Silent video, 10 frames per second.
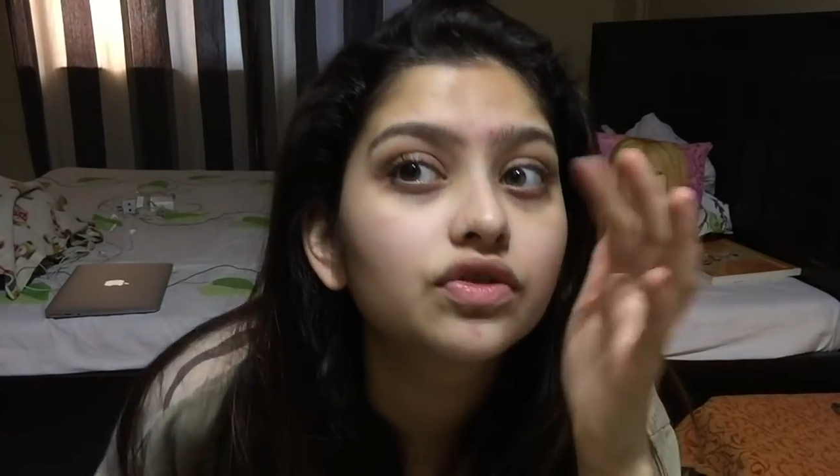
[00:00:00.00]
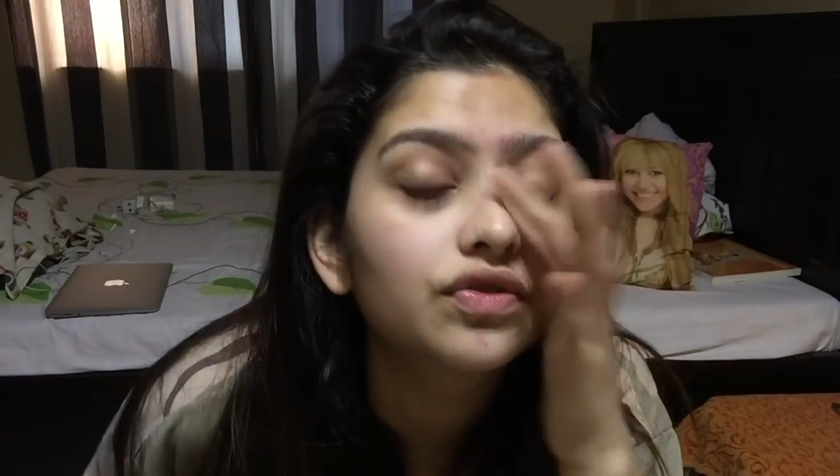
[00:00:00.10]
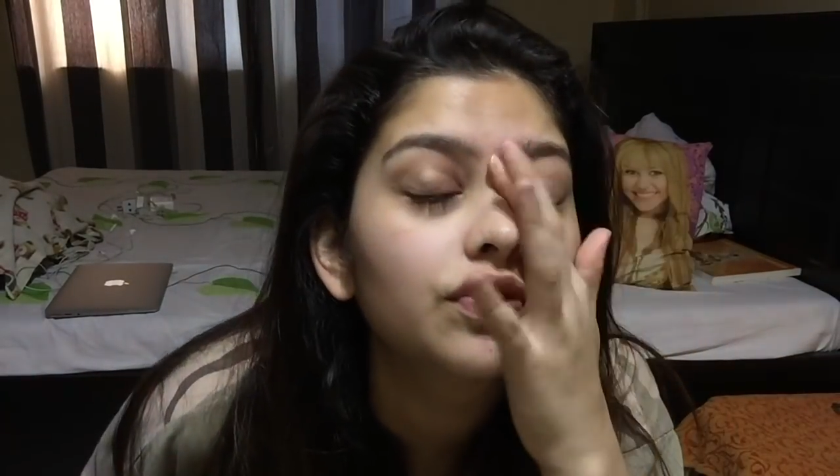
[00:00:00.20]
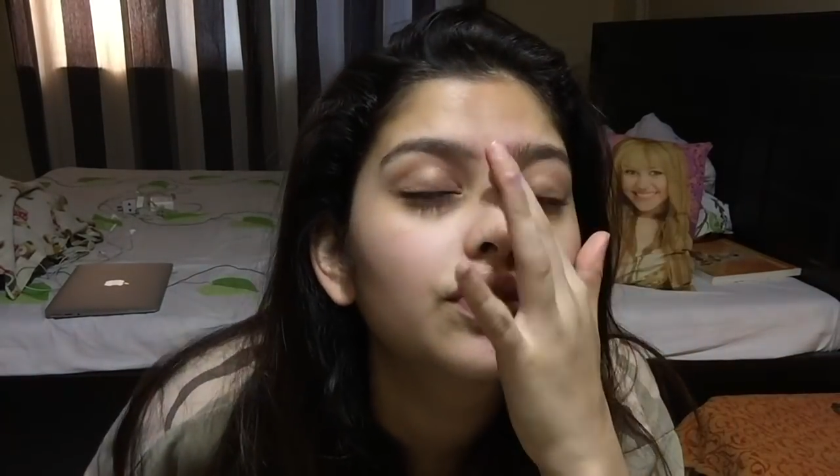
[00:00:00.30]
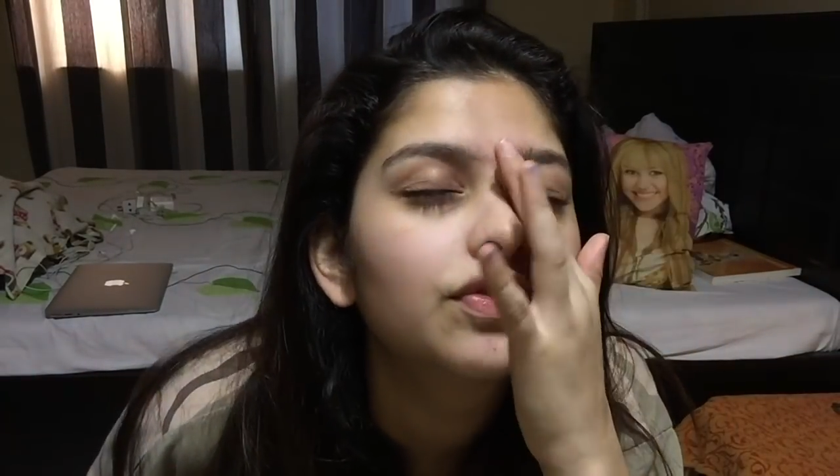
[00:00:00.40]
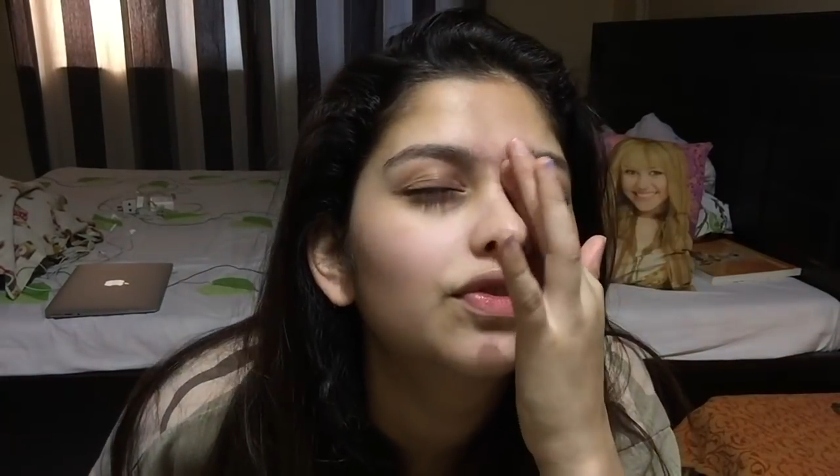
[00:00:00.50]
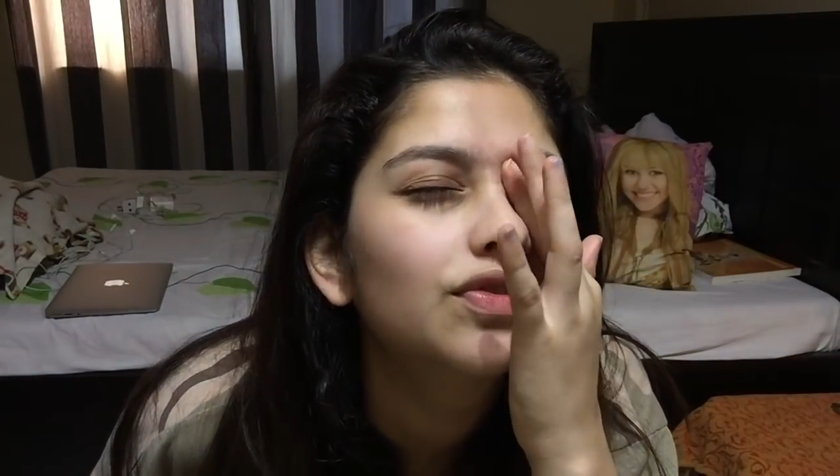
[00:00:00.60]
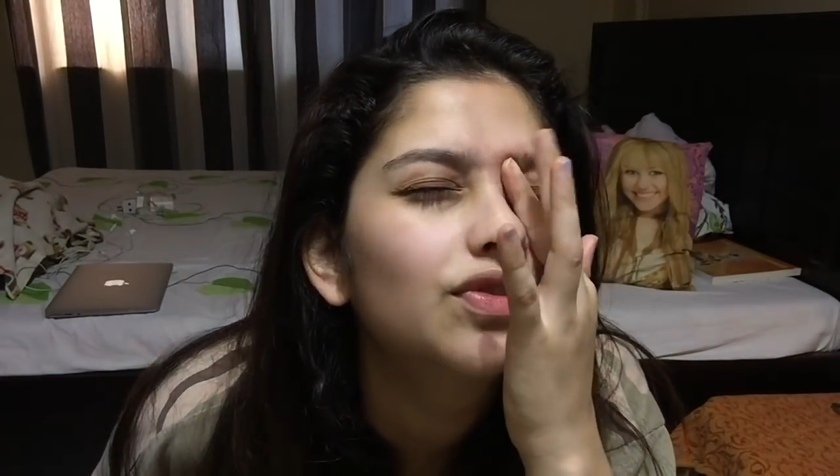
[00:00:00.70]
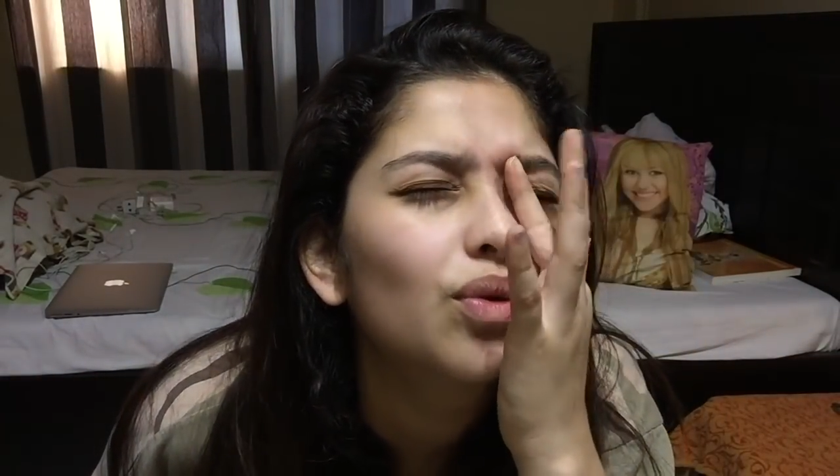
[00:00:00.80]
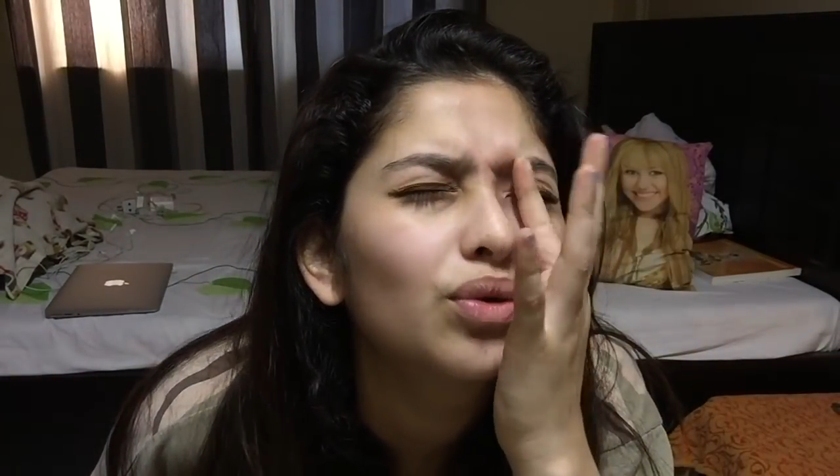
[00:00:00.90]
of
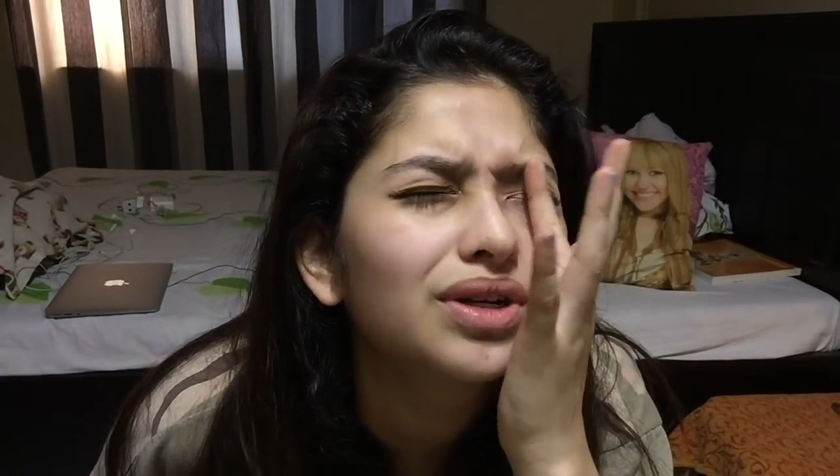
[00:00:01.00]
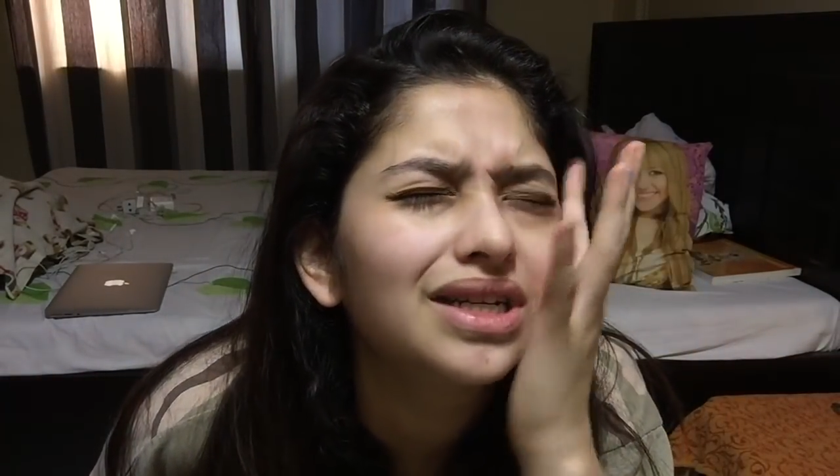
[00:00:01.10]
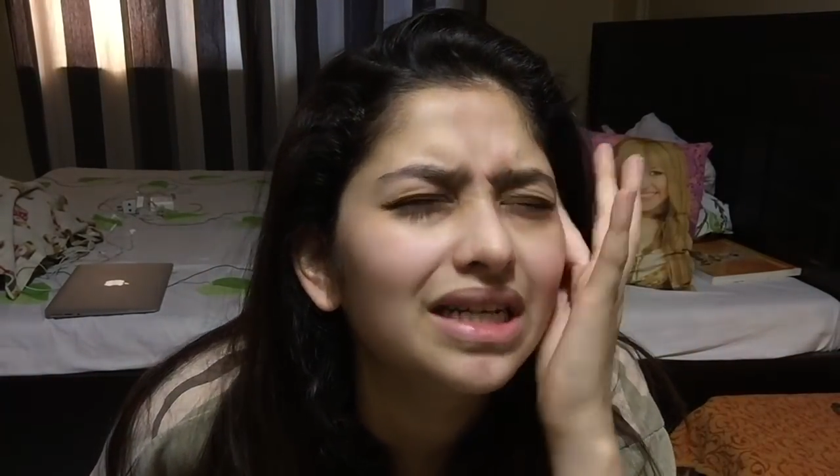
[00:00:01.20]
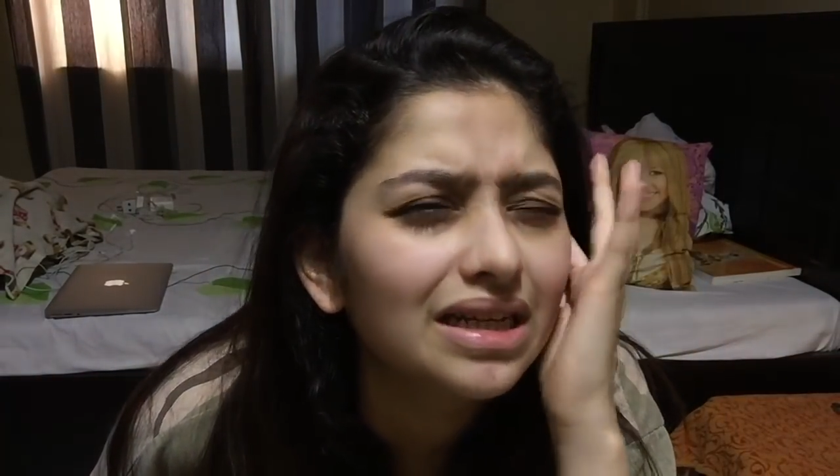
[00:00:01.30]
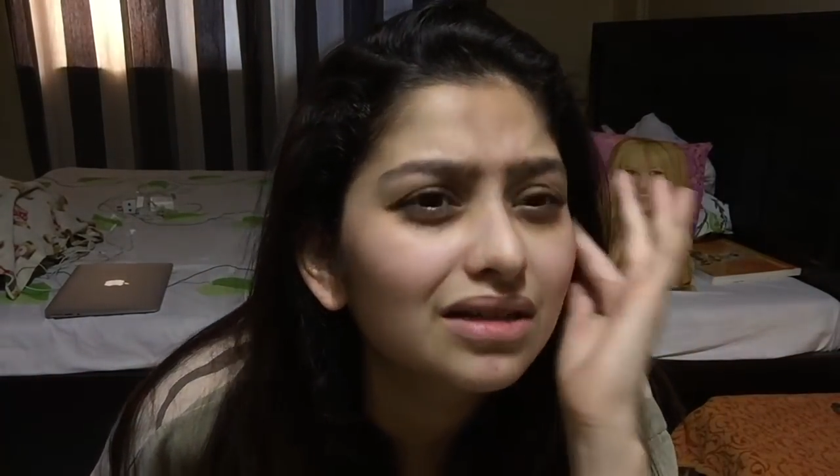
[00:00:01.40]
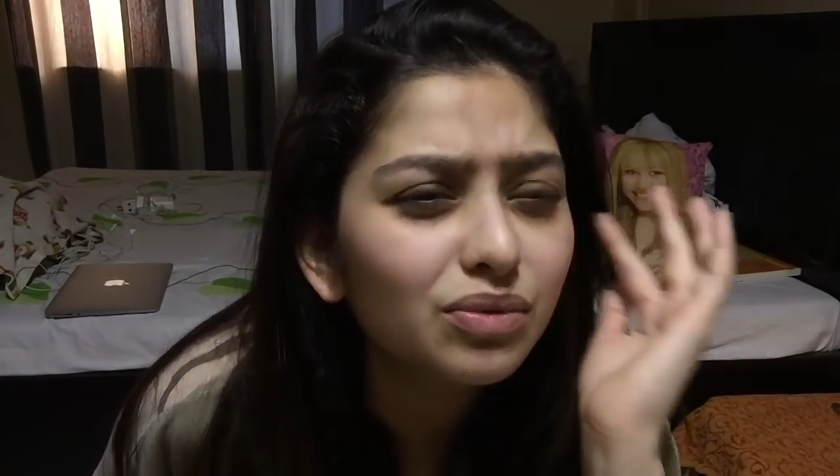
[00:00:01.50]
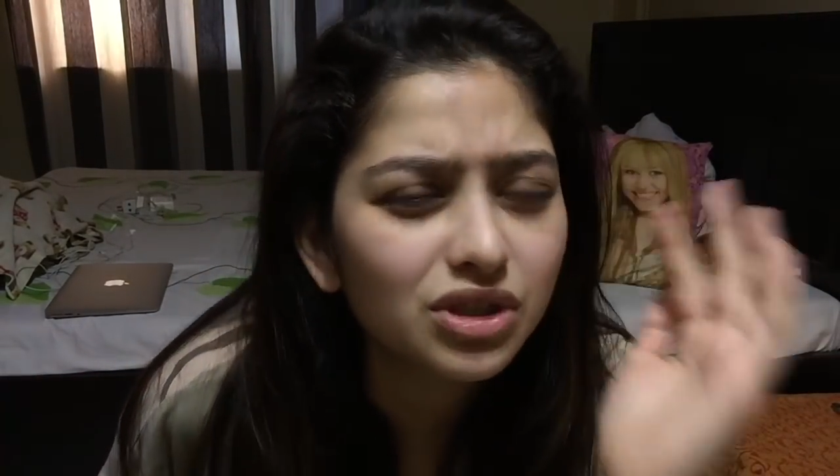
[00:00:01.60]
14,